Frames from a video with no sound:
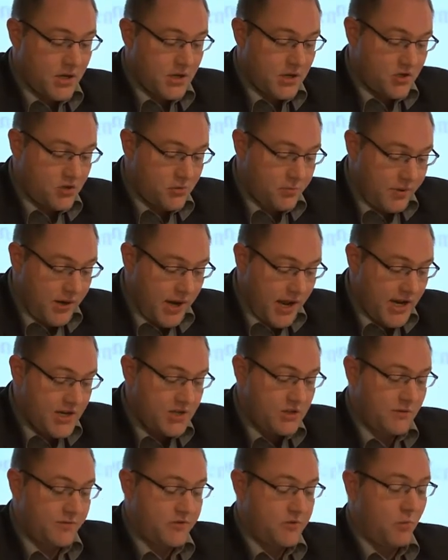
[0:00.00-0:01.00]
The
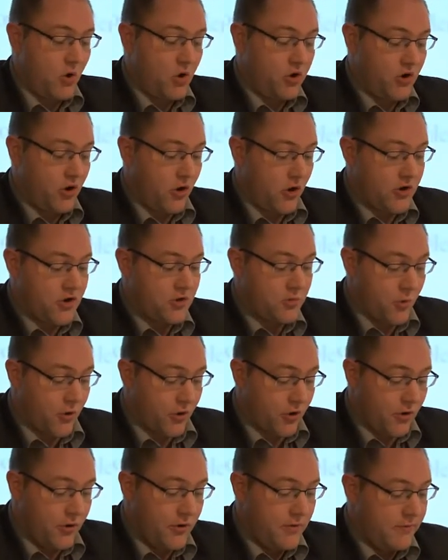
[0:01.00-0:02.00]
supplies of small coins
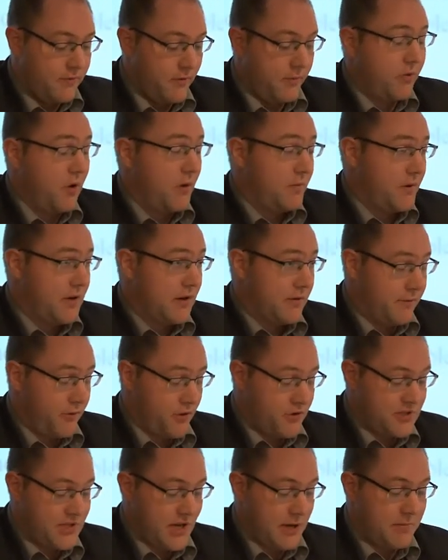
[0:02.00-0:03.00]
were, for probably the
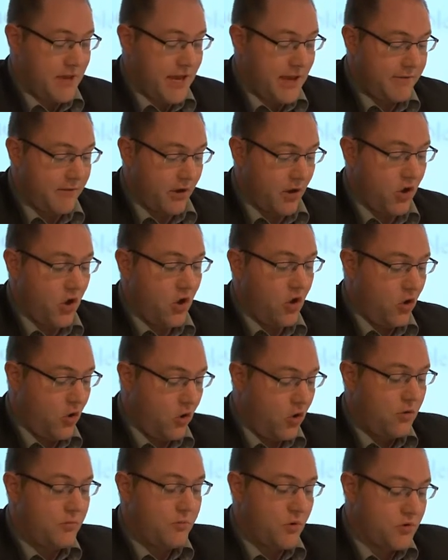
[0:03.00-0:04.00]
first time ever,
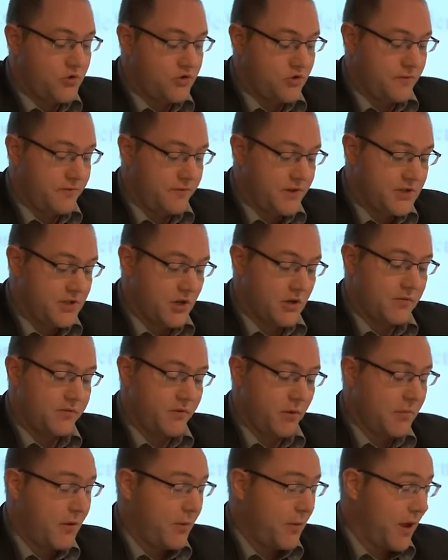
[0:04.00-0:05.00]
almost sufficient
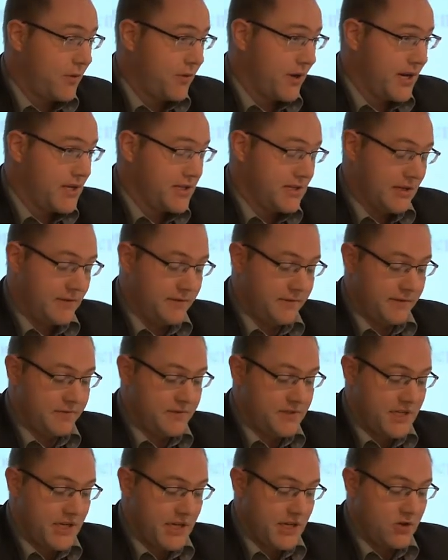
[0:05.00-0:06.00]
from around
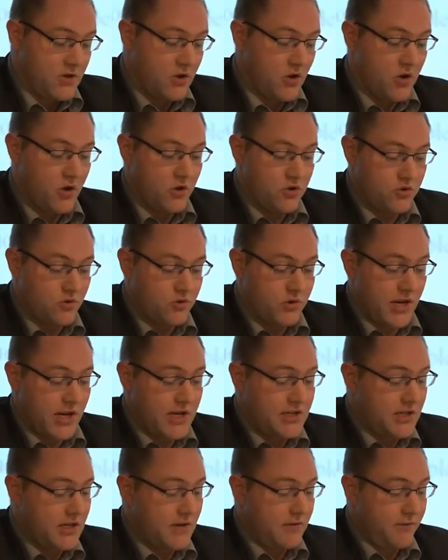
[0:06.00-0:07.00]
1815 to the
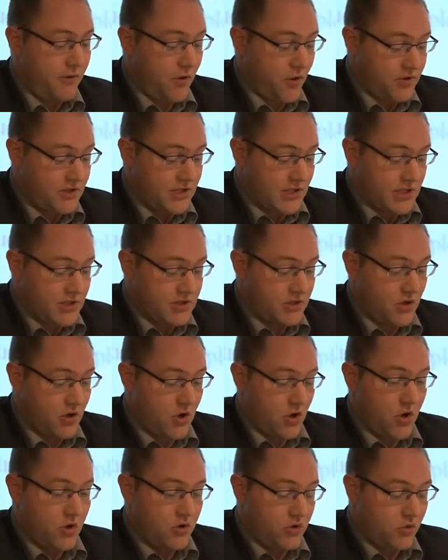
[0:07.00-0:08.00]
1830s
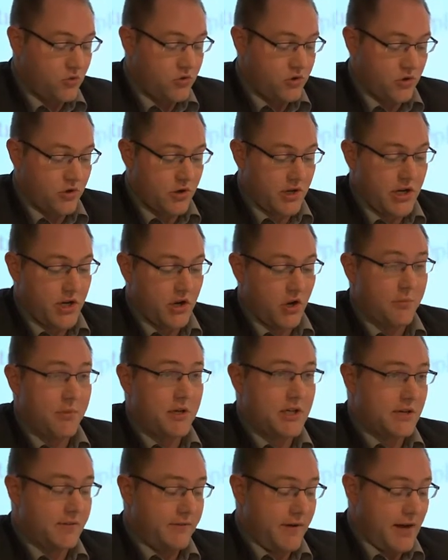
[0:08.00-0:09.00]
due to the
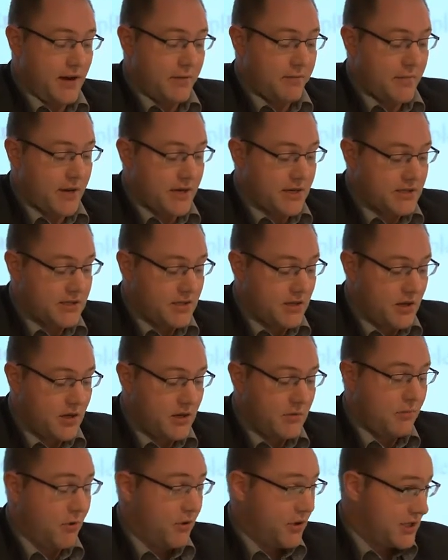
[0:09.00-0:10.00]
economic development,
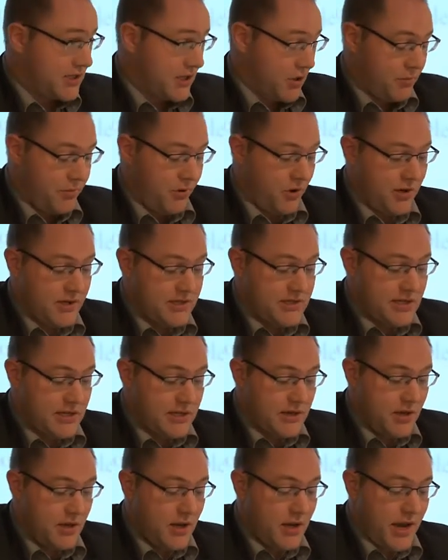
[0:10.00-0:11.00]
monetary
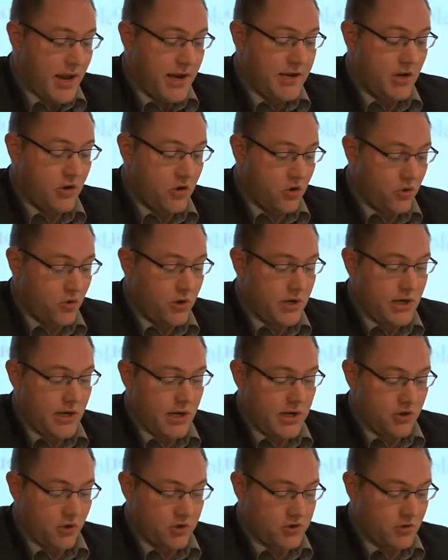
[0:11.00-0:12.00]
policy, and the newly
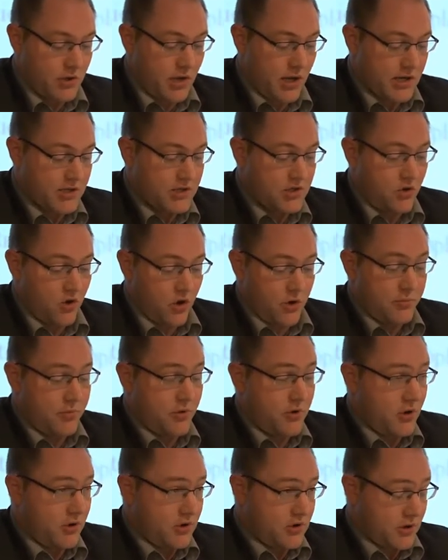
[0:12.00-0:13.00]
industrialized coin
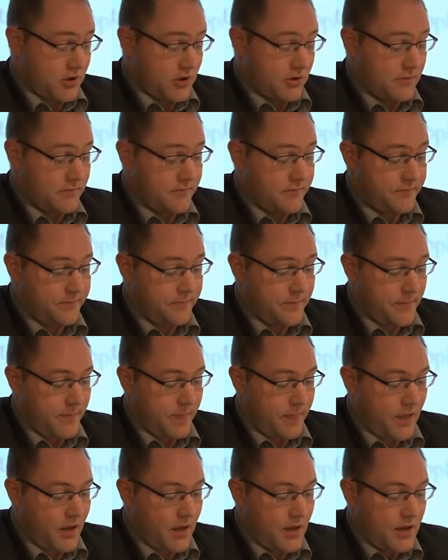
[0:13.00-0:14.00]
production.
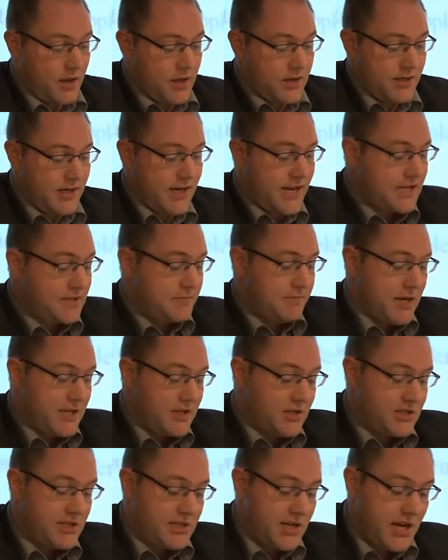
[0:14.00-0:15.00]
The next
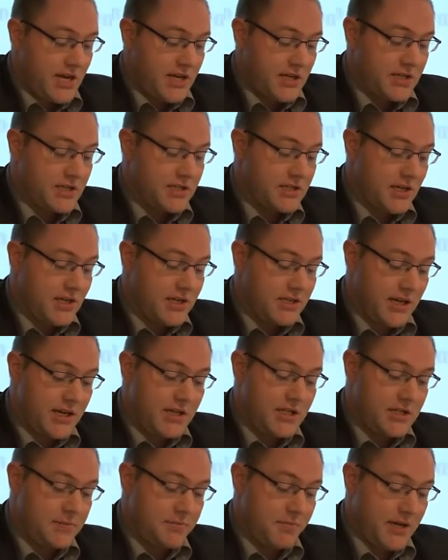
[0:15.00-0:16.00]
major change in
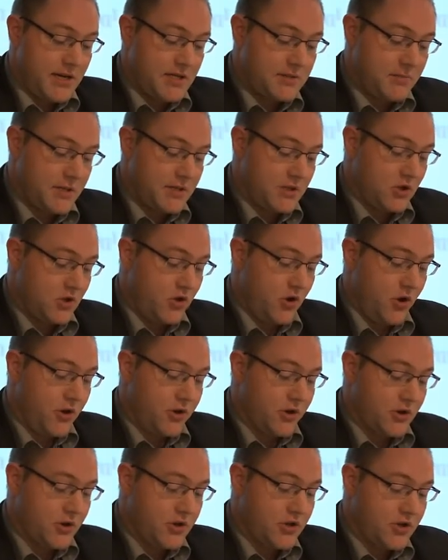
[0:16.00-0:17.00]
Danish base metal
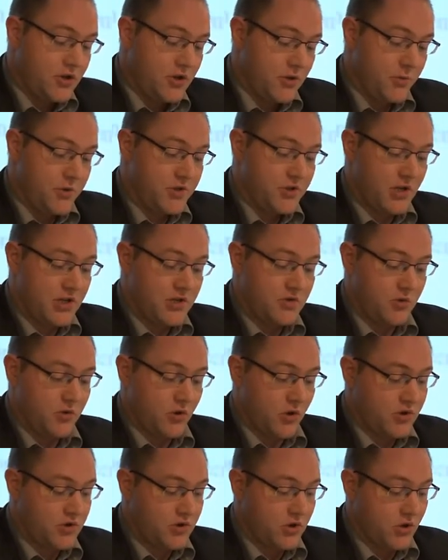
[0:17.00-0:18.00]
coinage was the
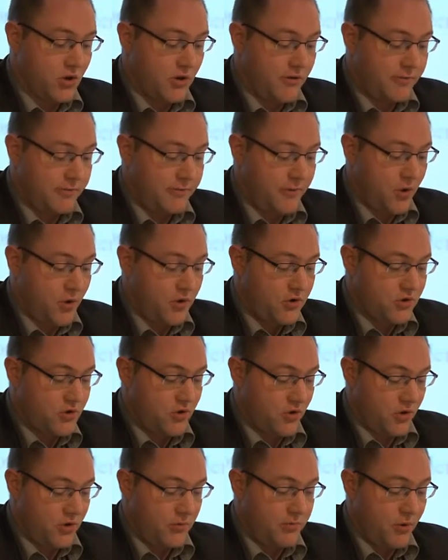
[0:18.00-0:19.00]
introduction of
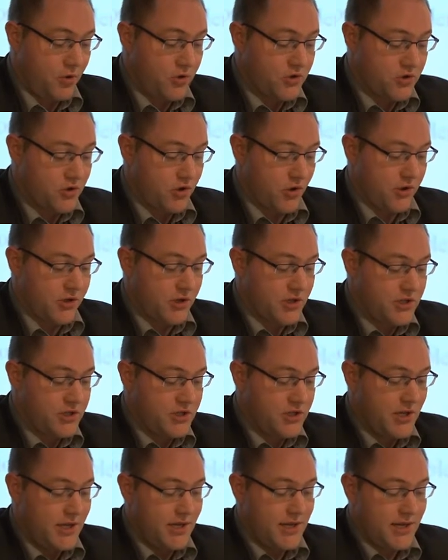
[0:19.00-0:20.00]
bronze
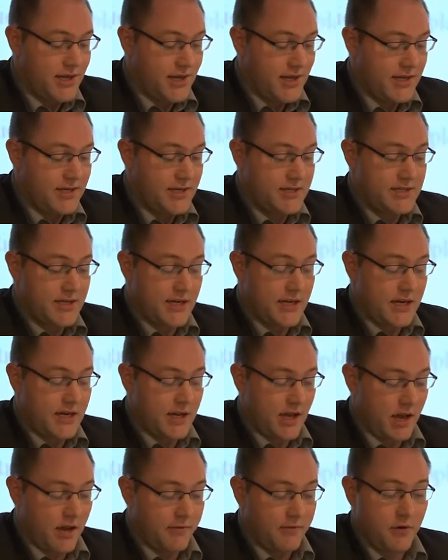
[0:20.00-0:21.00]
coinage in the
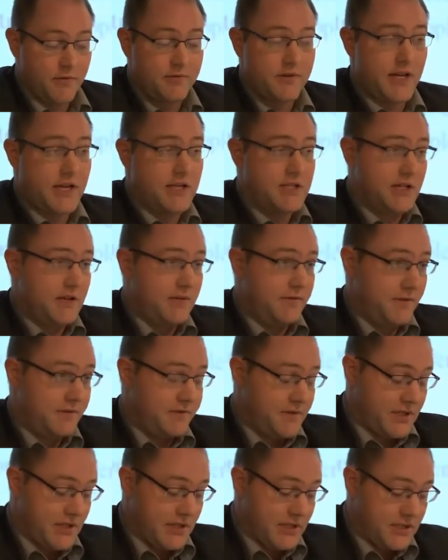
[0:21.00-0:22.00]
second half of the
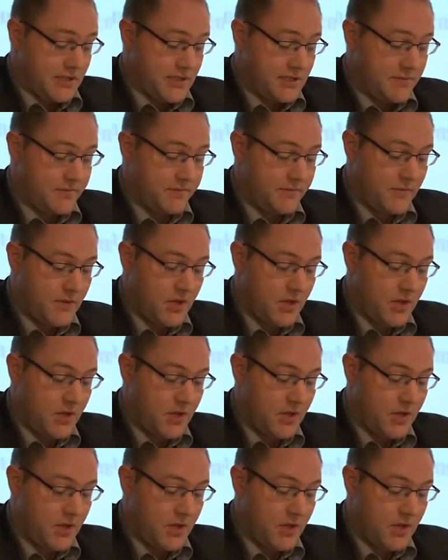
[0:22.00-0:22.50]
1850s.